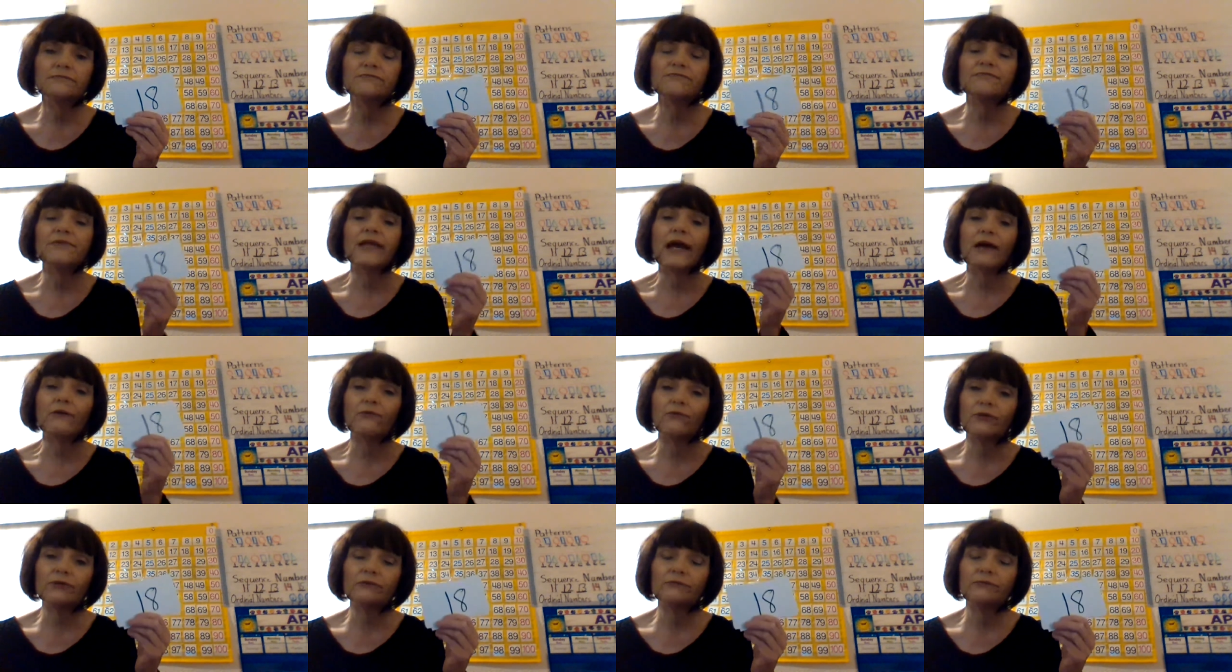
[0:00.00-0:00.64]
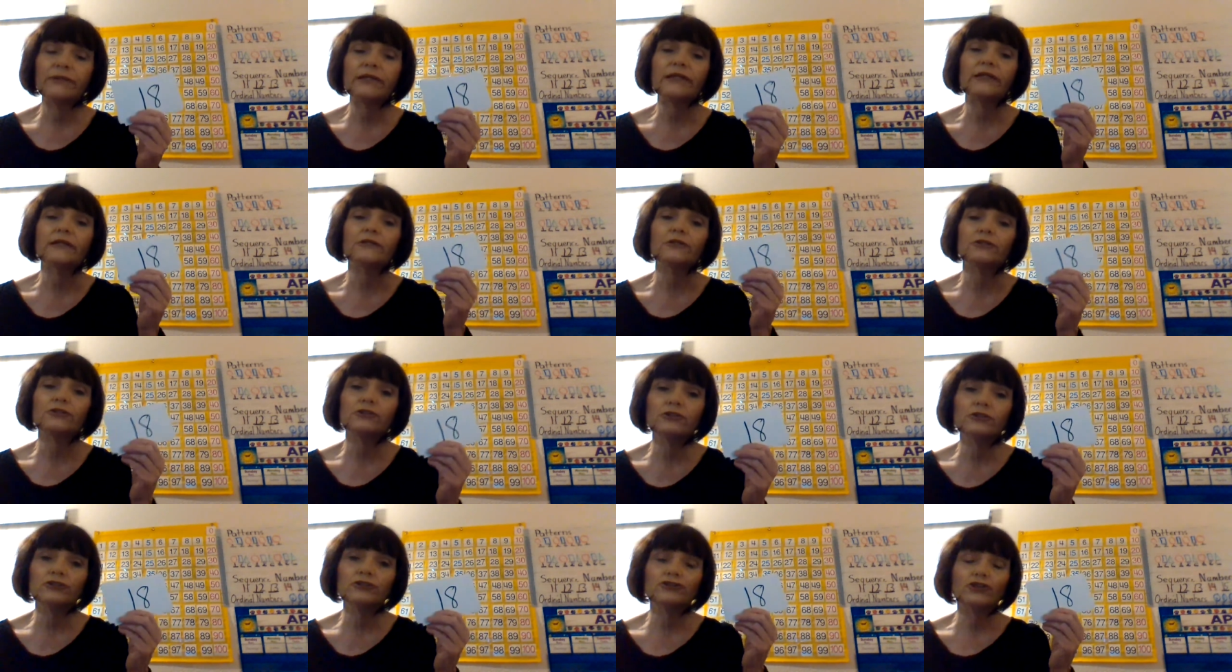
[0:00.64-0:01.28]
That would be a
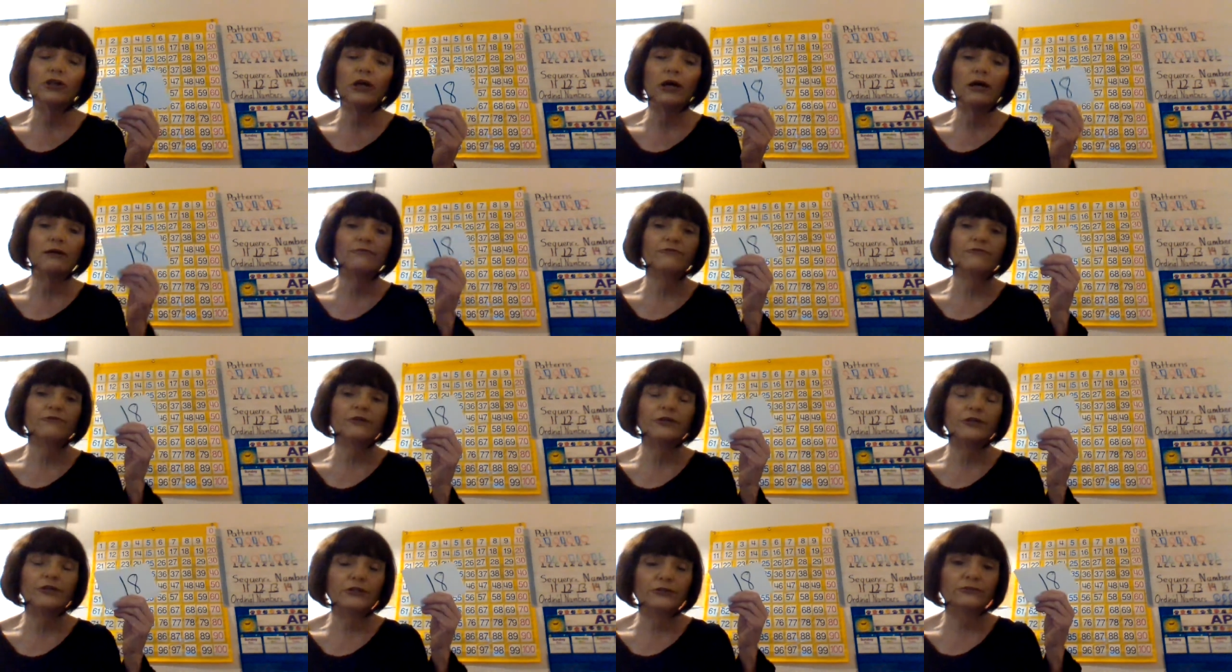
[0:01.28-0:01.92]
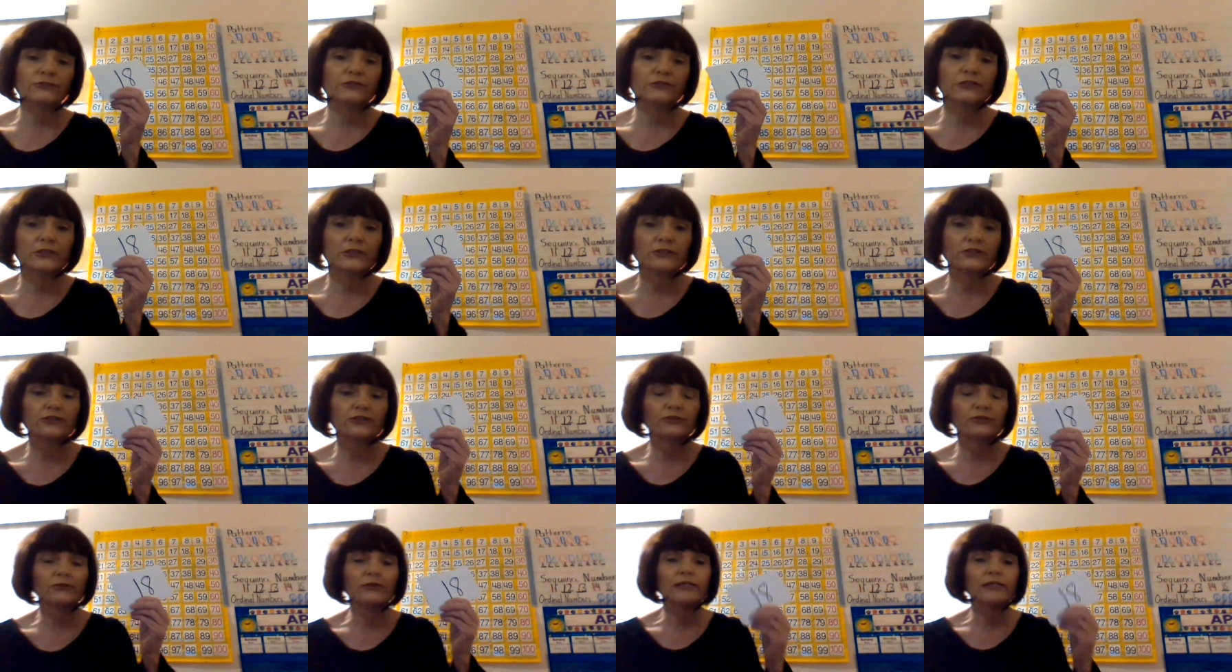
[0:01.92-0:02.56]
good job for you to
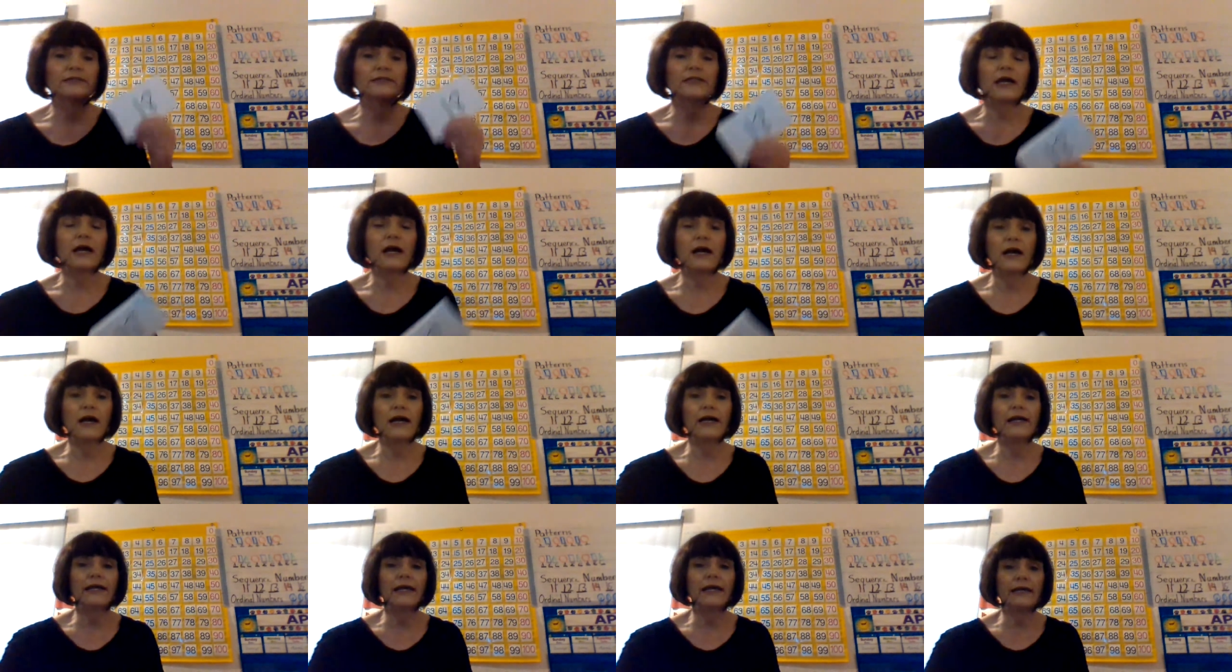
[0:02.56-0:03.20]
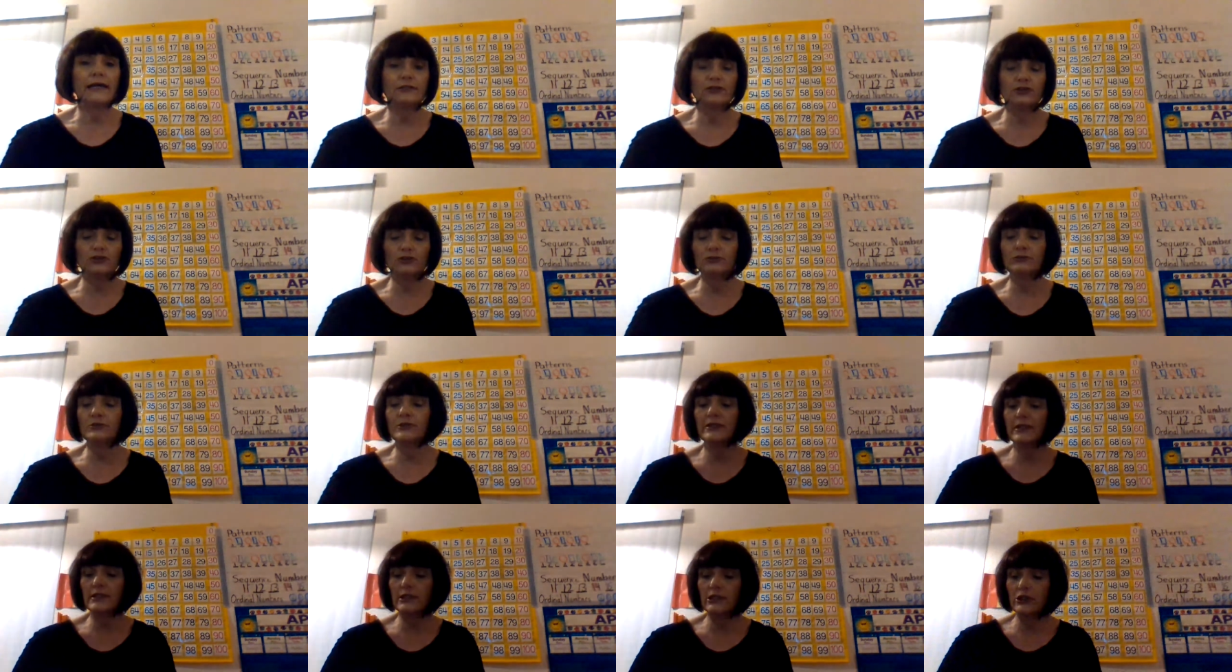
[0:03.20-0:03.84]
do as high as you
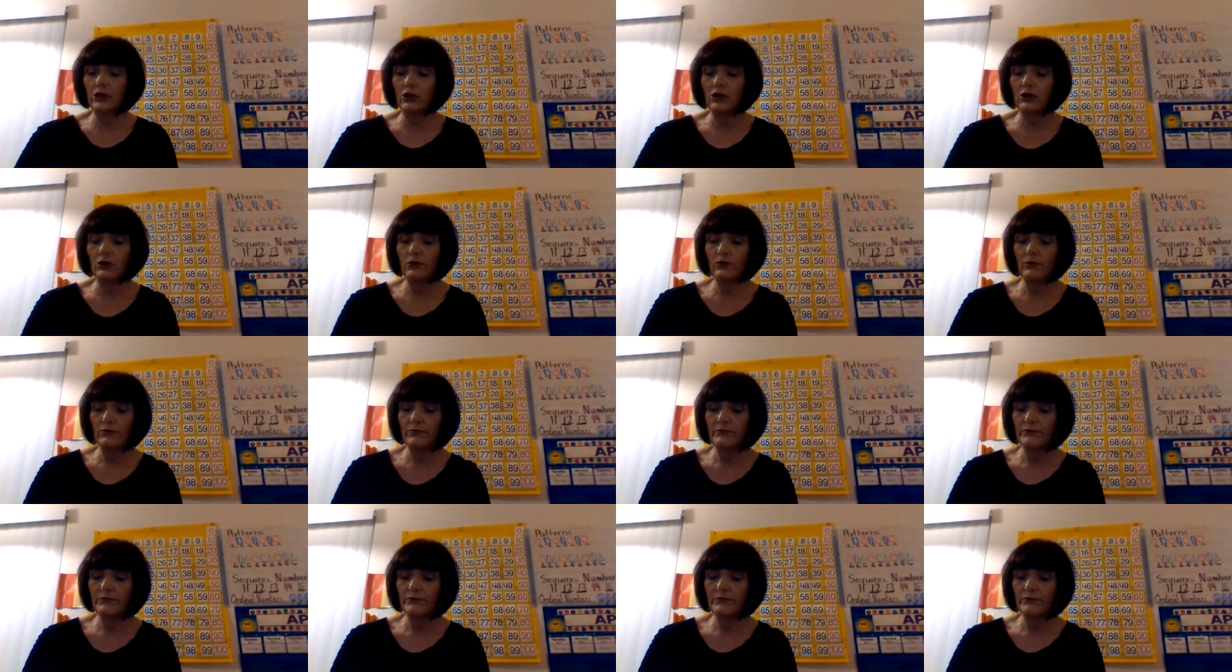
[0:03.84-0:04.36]
can go.